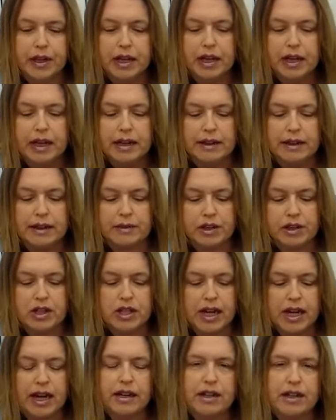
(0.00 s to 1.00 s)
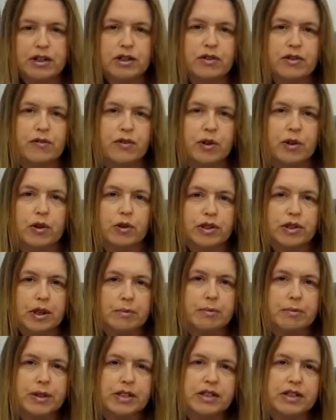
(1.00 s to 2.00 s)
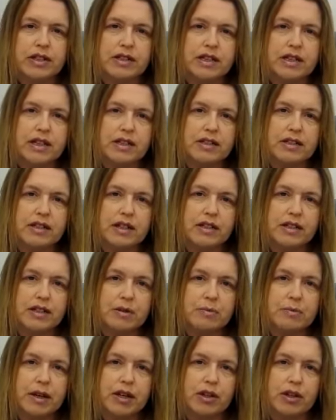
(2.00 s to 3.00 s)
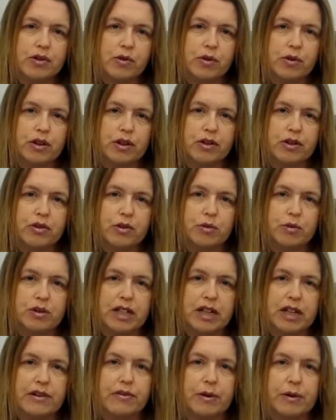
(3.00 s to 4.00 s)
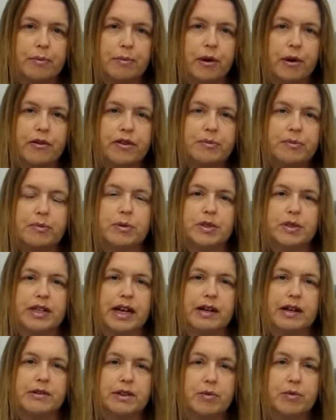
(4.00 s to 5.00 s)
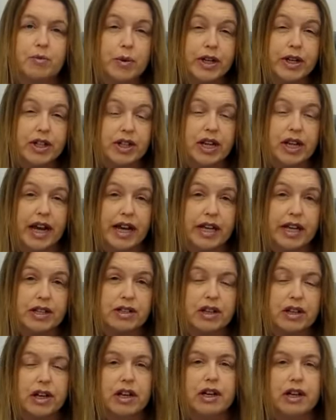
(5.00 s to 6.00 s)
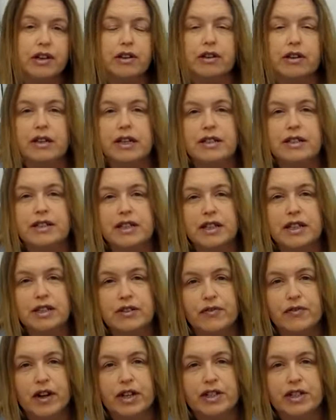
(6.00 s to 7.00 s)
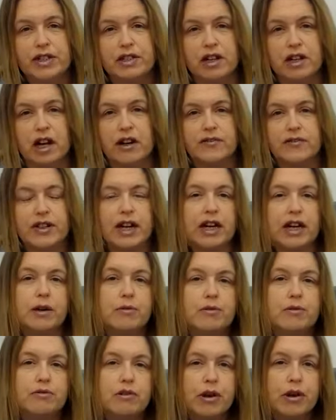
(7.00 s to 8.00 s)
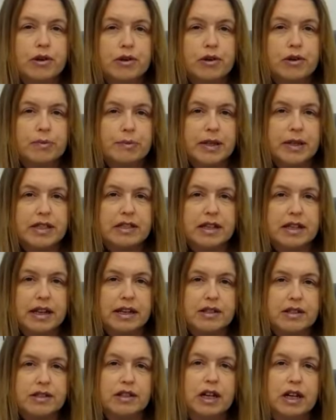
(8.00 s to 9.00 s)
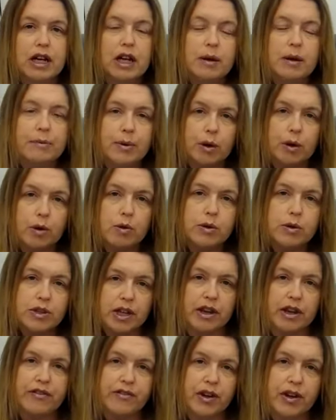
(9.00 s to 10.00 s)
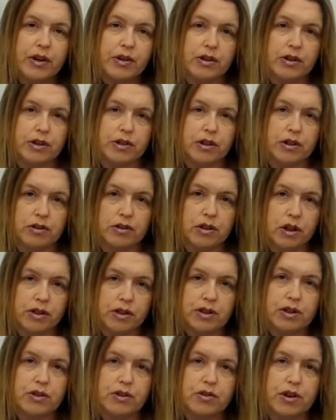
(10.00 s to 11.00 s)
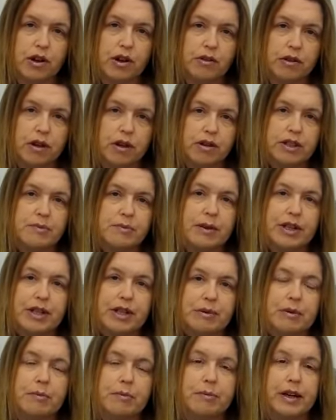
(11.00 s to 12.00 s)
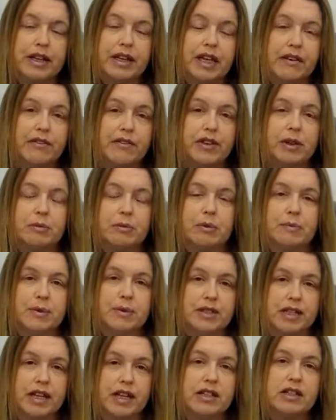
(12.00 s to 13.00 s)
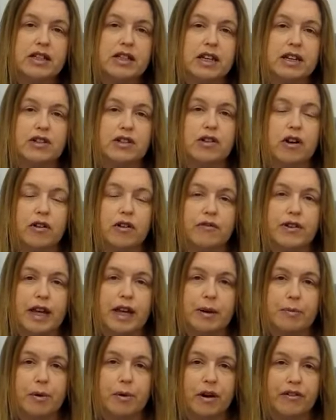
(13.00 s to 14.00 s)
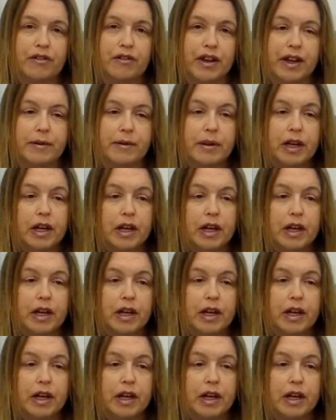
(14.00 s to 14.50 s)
Now, the challenge for some businesses is to make sure that you're delivering profitable sales, in which case you can incentivize staff to help grow your business, but also focus on cost control and cost management by giving them a percentage of net profit.